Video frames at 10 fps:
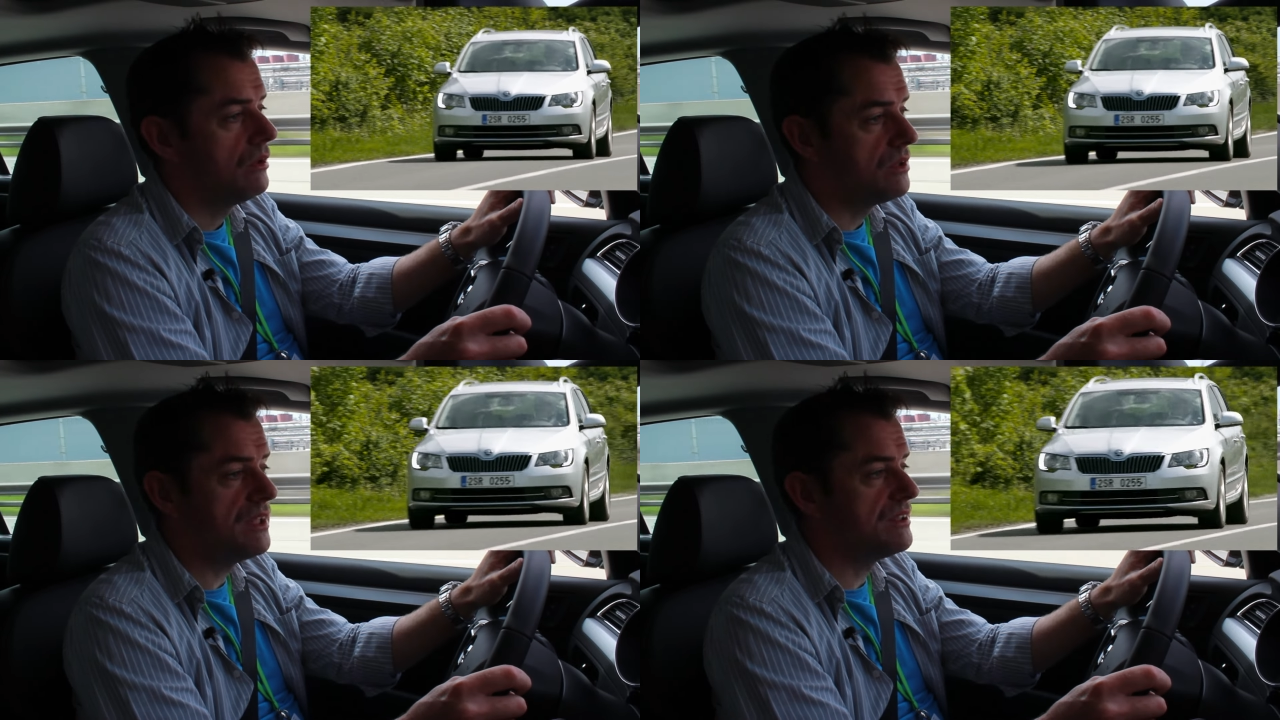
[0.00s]

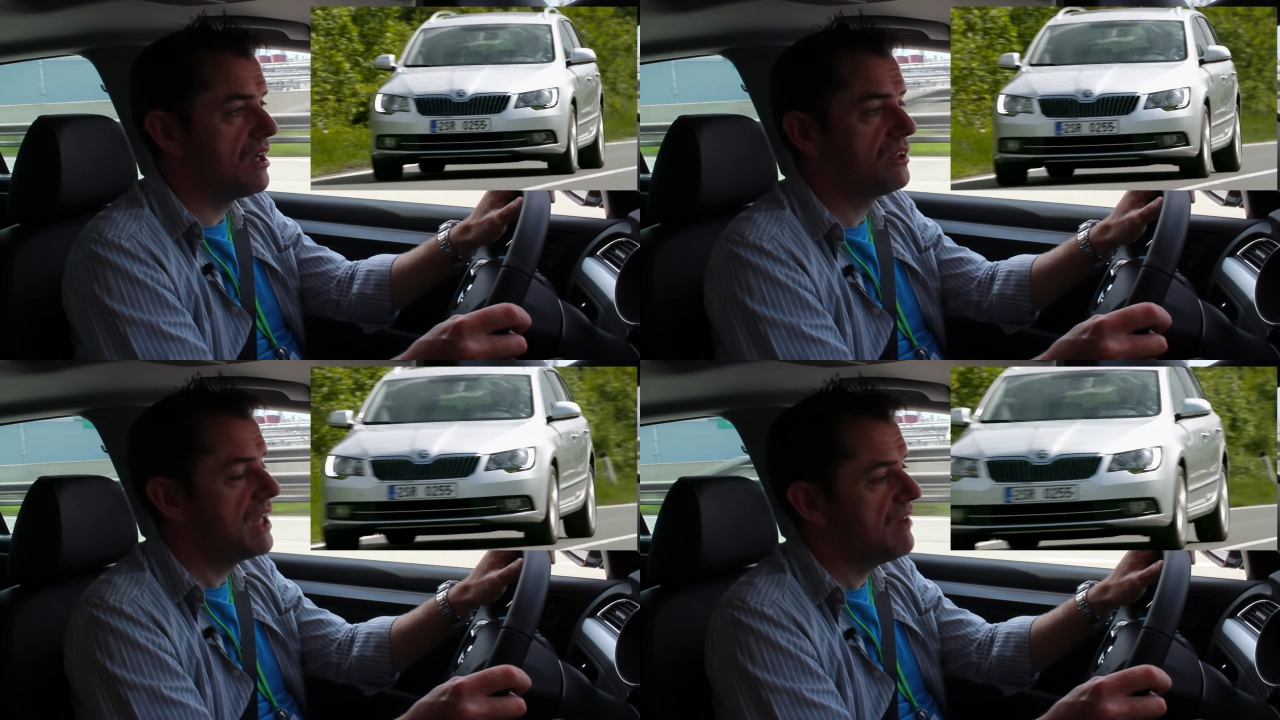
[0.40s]
It is
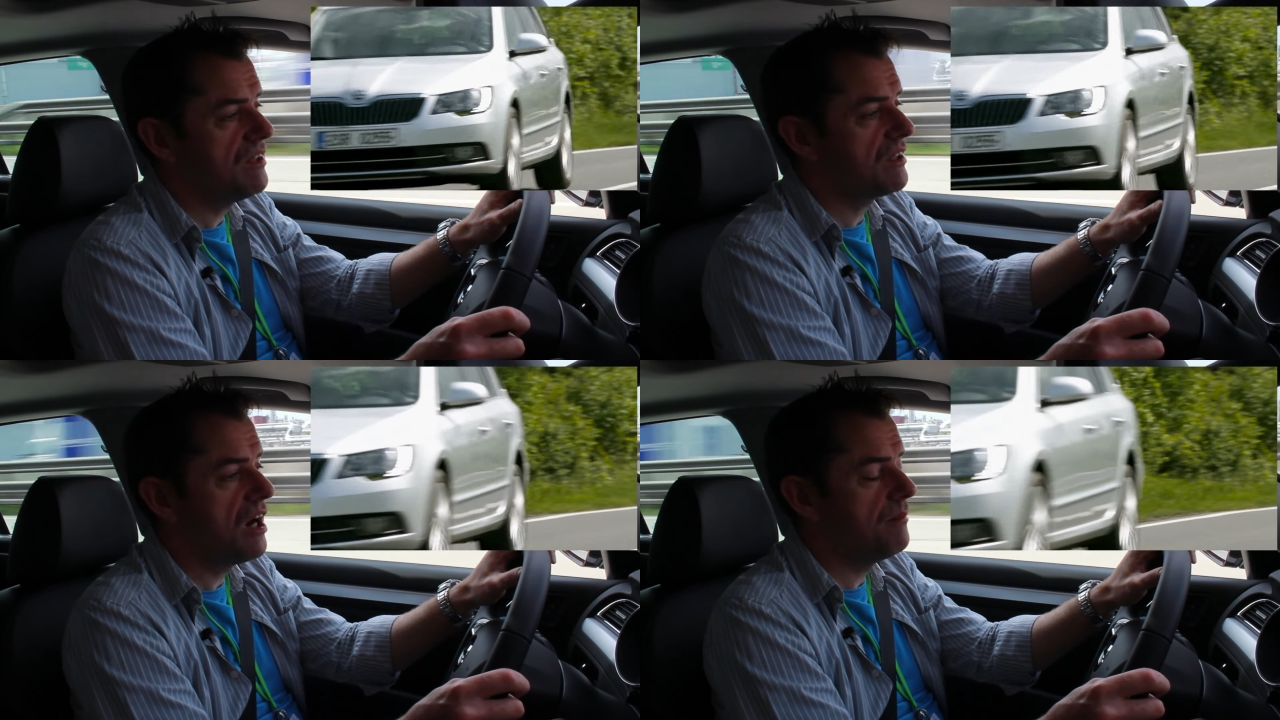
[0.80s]
the
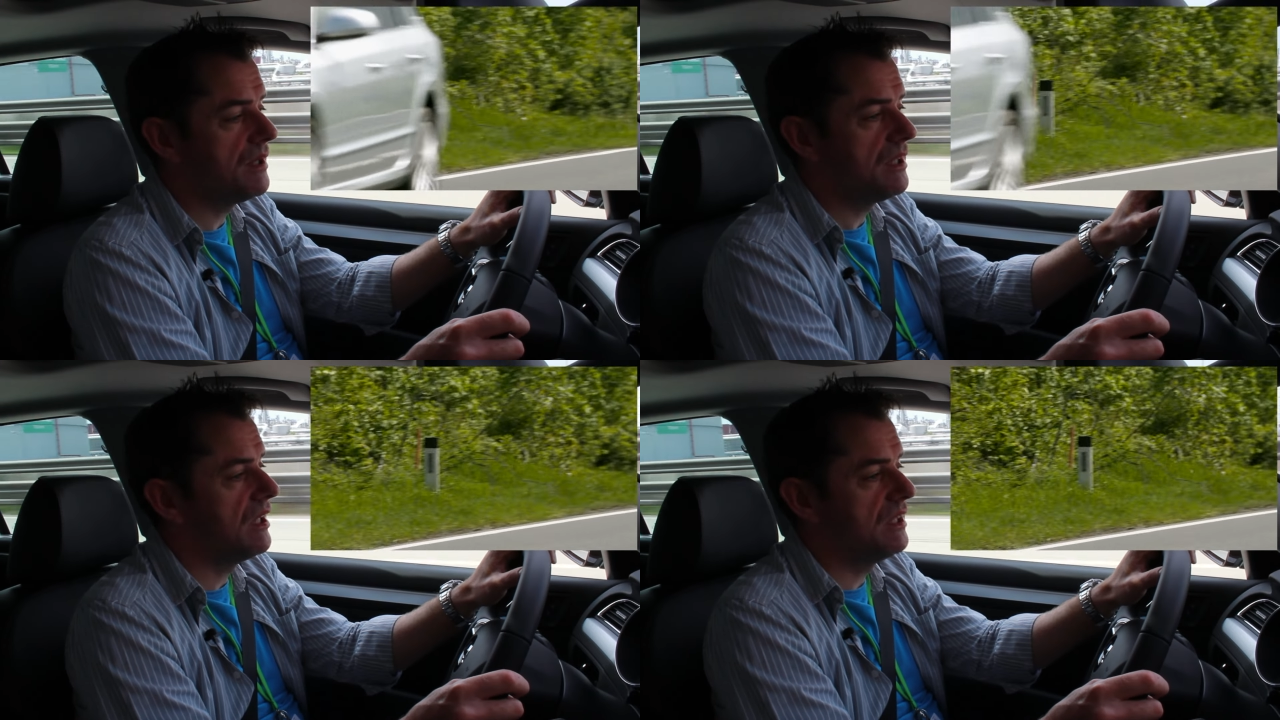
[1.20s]
Octavia
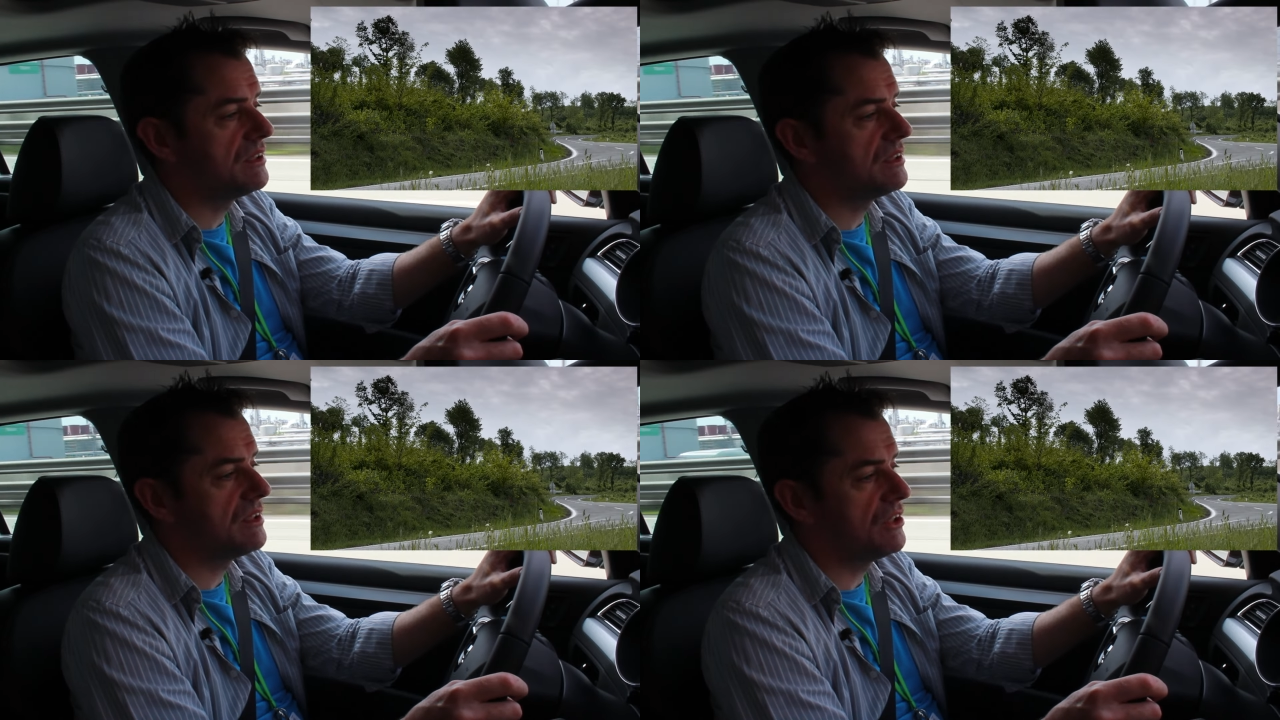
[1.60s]
combi.
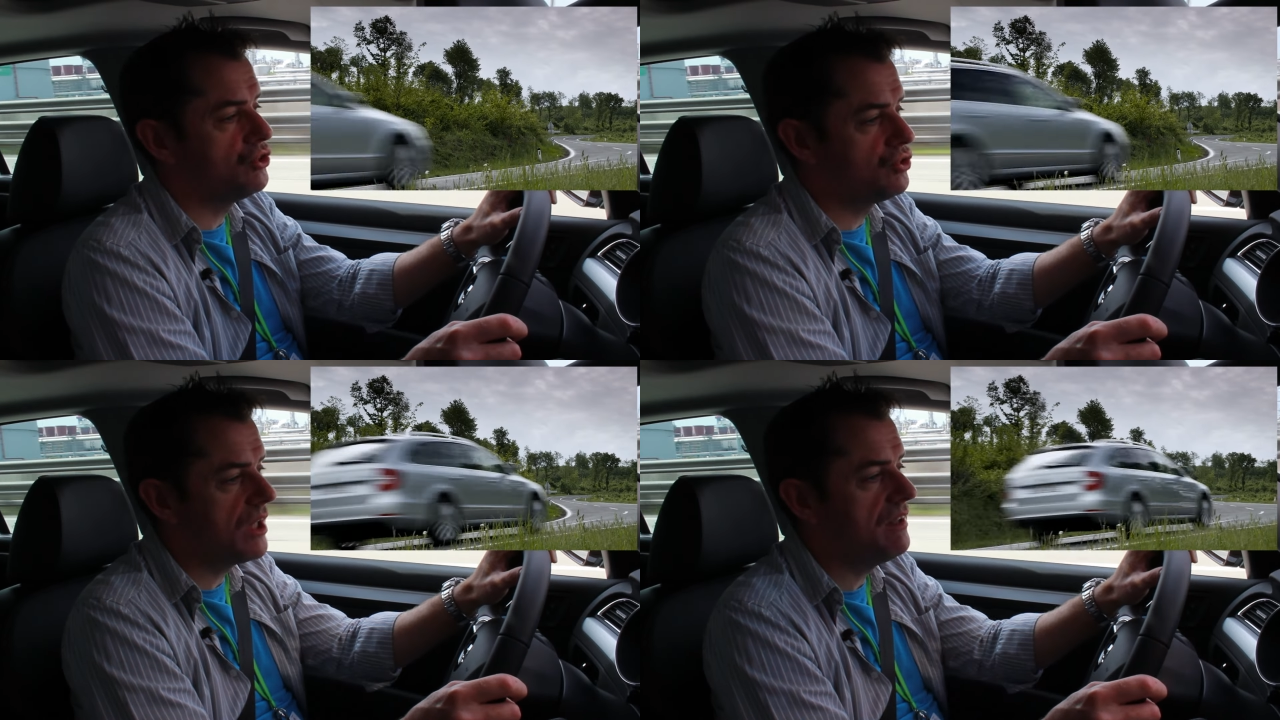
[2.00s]
It
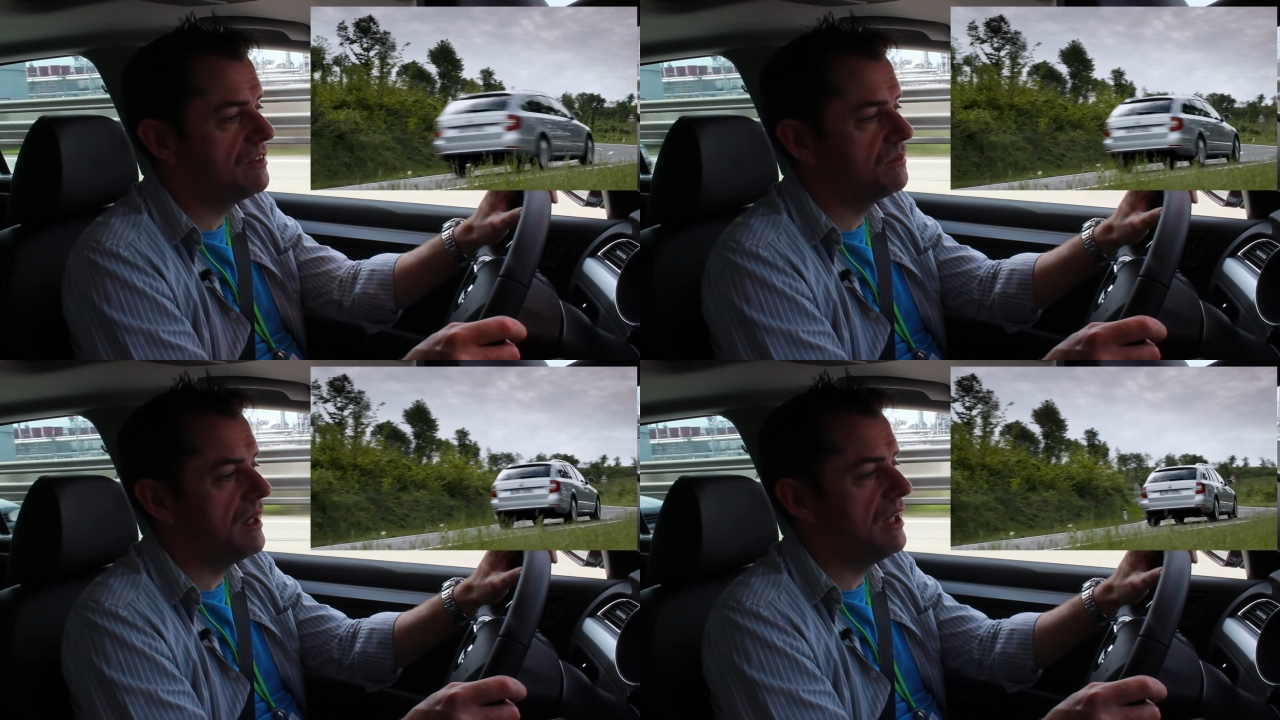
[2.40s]

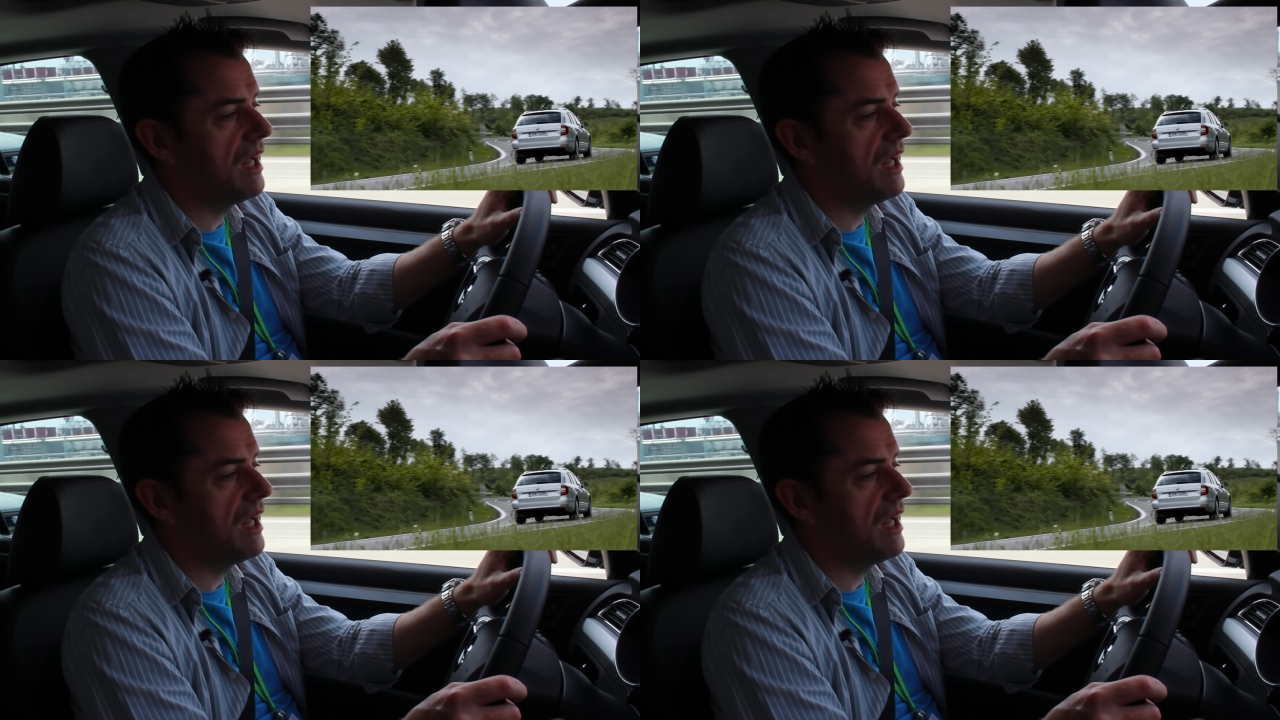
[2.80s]
drives well,